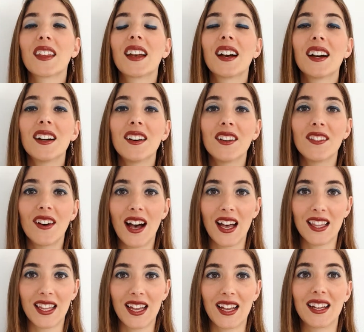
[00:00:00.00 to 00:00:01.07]

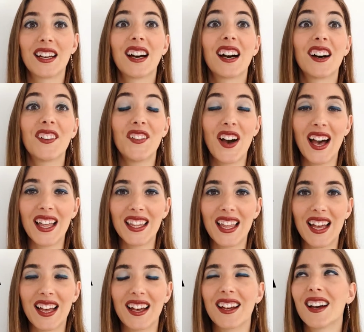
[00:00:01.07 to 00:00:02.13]
hvala,
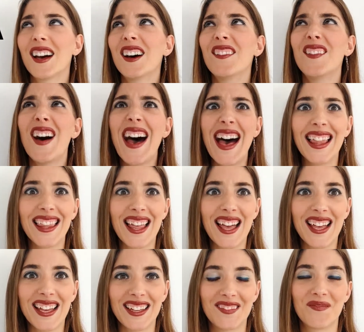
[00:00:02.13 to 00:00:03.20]
hvala, hvala,
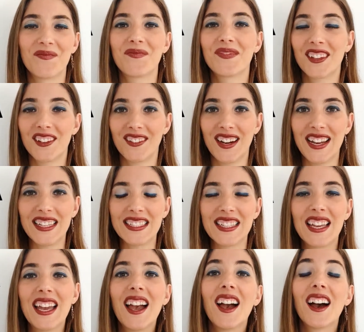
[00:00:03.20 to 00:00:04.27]
hvala. Alright?
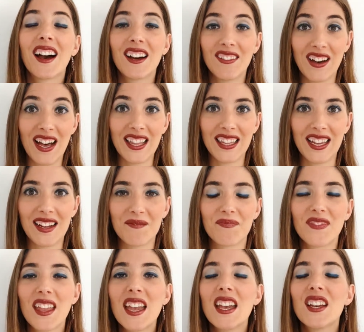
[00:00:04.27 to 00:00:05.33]
Hvala.
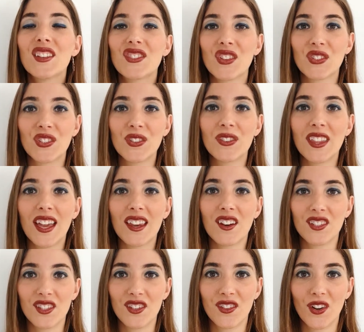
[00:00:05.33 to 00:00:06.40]
So do that on
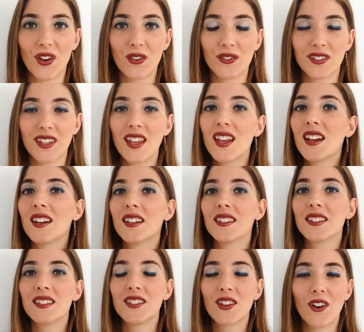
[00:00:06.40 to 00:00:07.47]
your own.
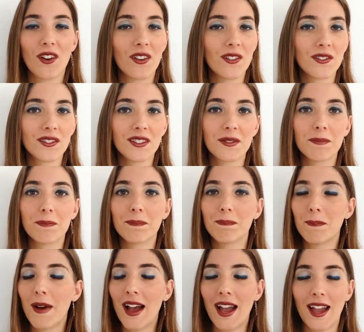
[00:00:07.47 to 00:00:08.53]
Don't
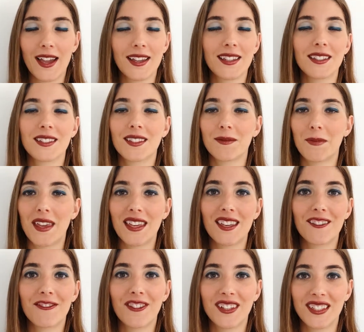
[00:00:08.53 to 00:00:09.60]
mind making
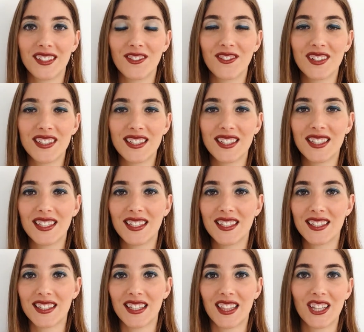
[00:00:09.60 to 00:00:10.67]
funny
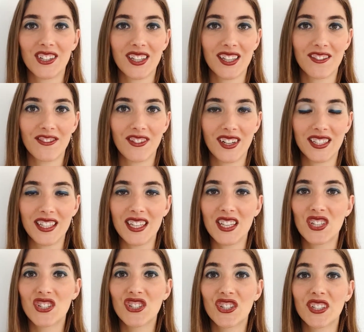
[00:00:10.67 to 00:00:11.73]
noises, looking funny,
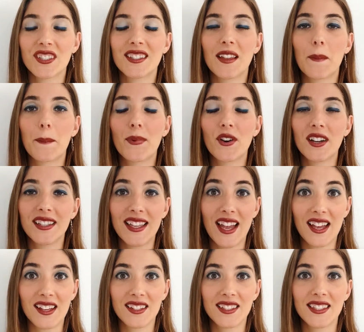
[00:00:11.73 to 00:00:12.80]
just
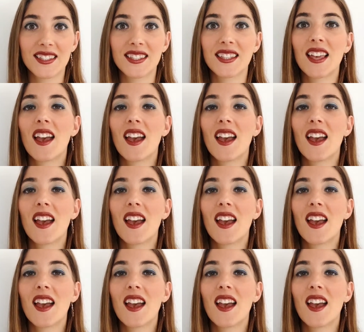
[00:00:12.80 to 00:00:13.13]
pronounce